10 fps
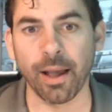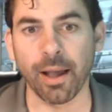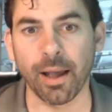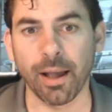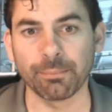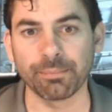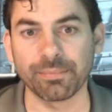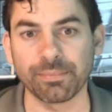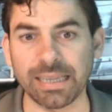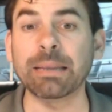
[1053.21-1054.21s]

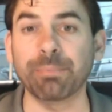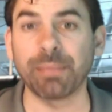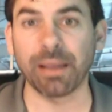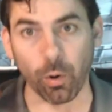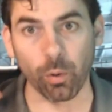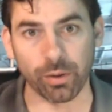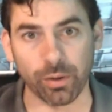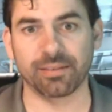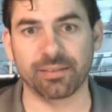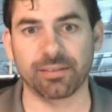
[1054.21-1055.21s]
to keep their
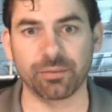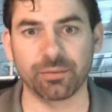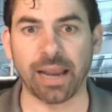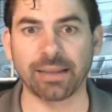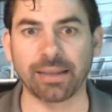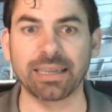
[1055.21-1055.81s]
focus, right?